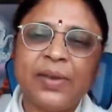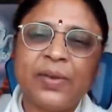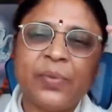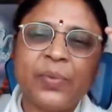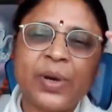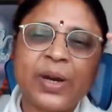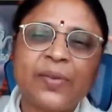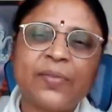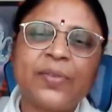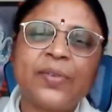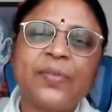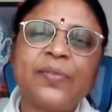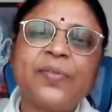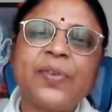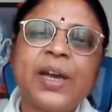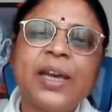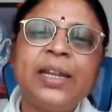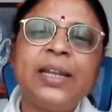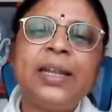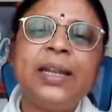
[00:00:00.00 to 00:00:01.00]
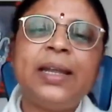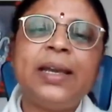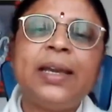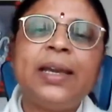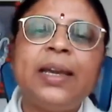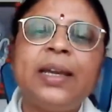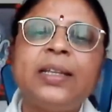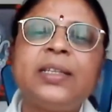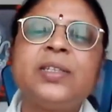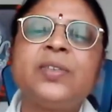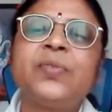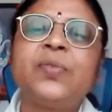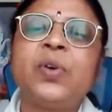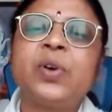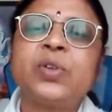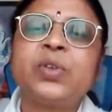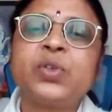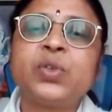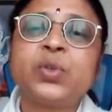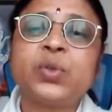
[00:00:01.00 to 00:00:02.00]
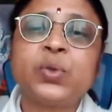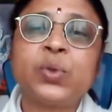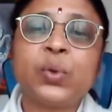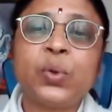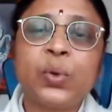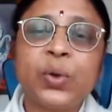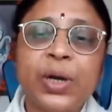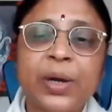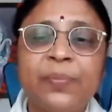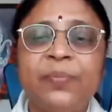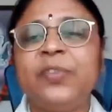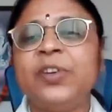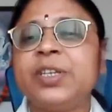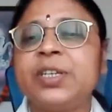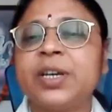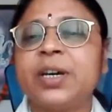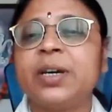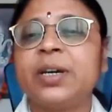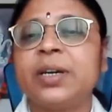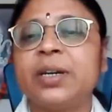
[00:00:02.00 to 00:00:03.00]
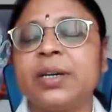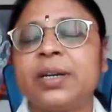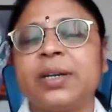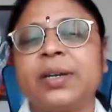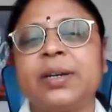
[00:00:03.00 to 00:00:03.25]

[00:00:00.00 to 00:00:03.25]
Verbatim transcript: one of the final aids for Soham vichar.